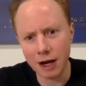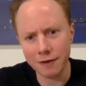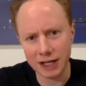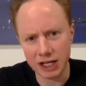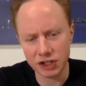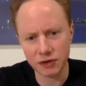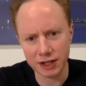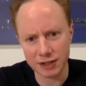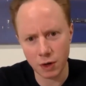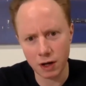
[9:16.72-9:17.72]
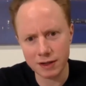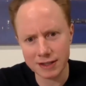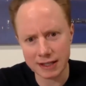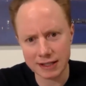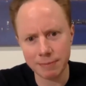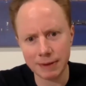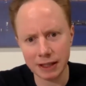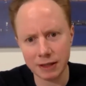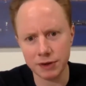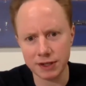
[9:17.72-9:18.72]
over history as well? Is that
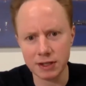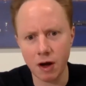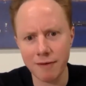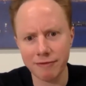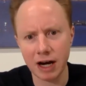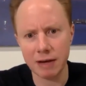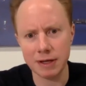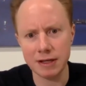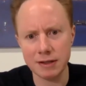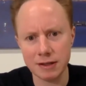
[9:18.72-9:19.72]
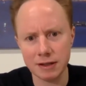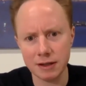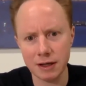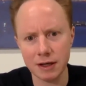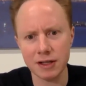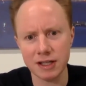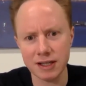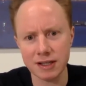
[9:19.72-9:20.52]
typically what the time frame is? Is